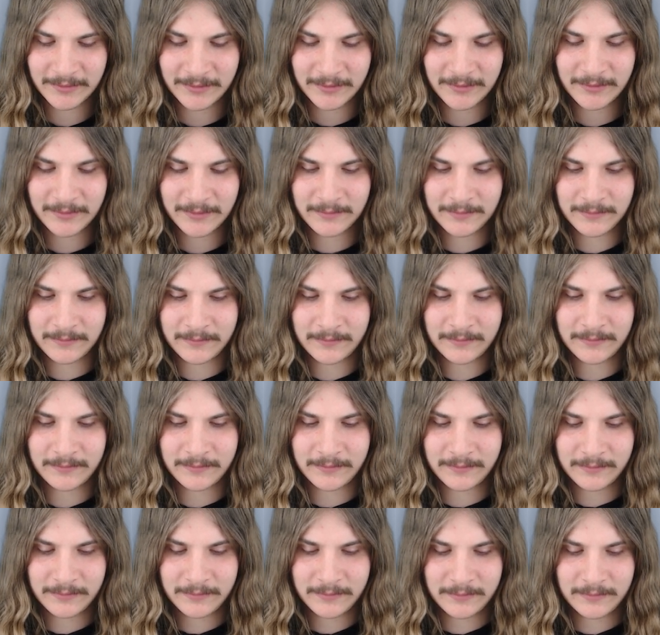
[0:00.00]

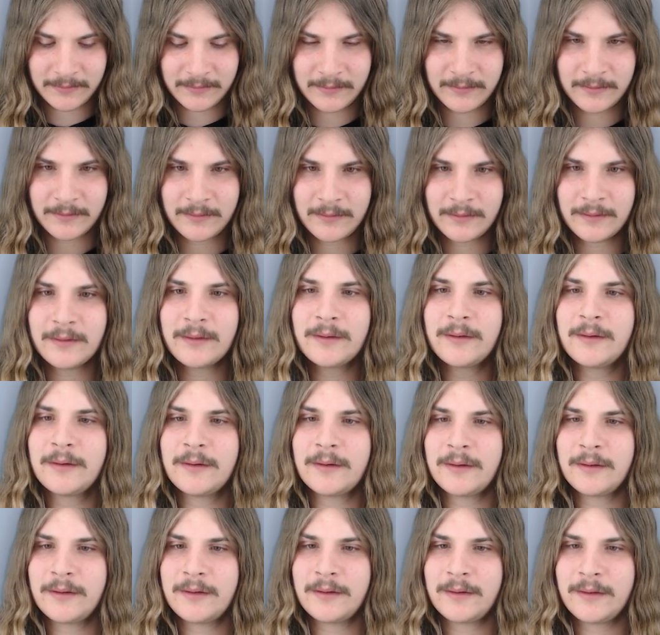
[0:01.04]

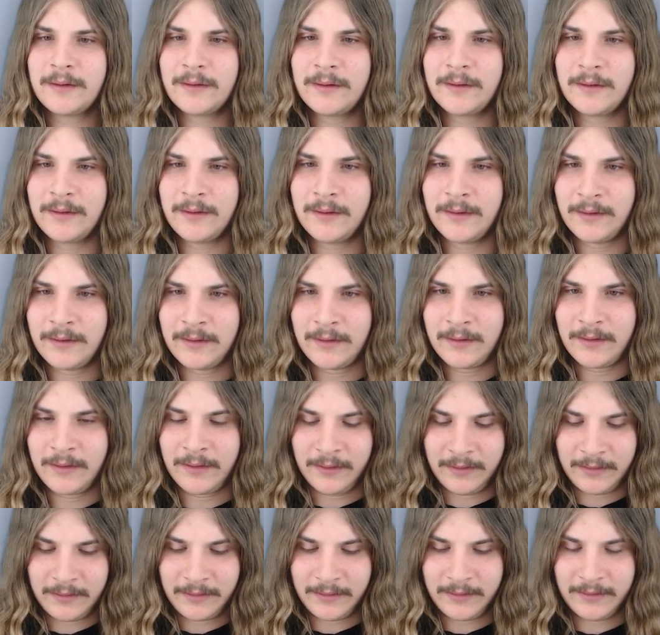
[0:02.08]

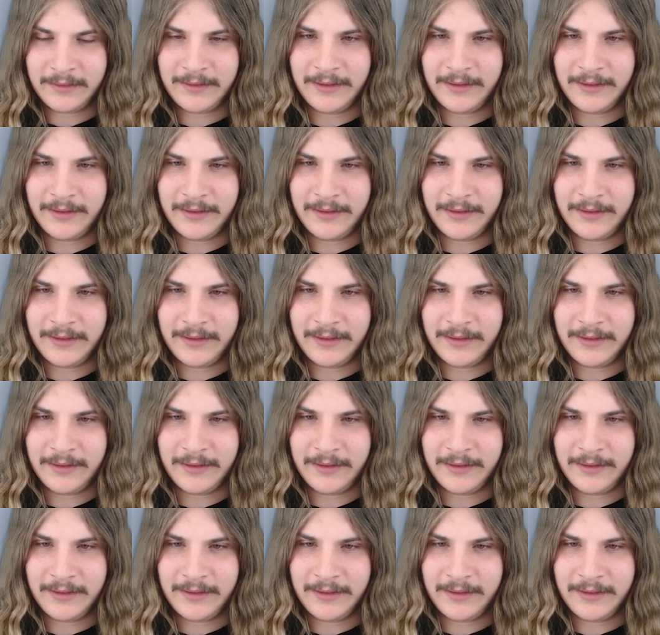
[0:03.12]
Nothing is said.